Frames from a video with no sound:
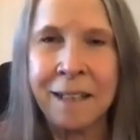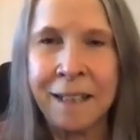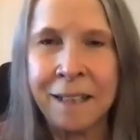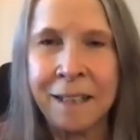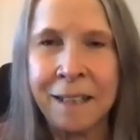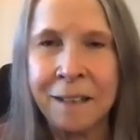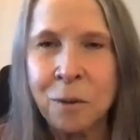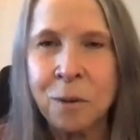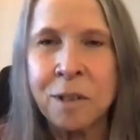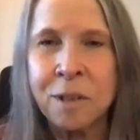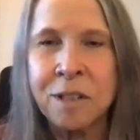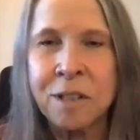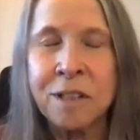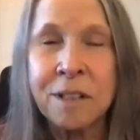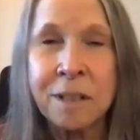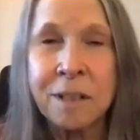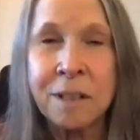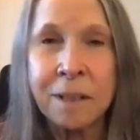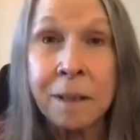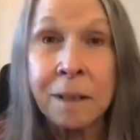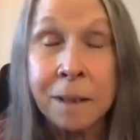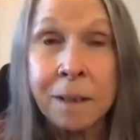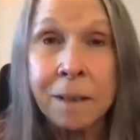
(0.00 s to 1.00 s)
And of course,
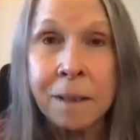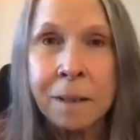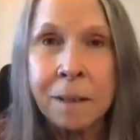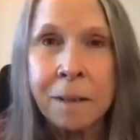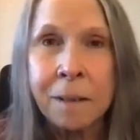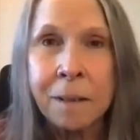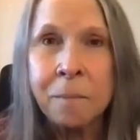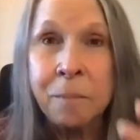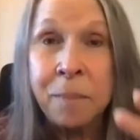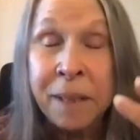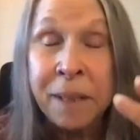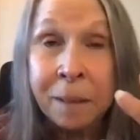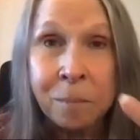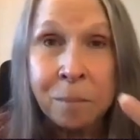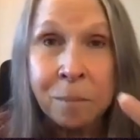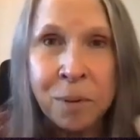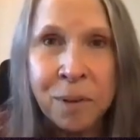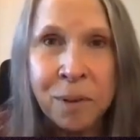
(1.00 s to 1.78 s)
being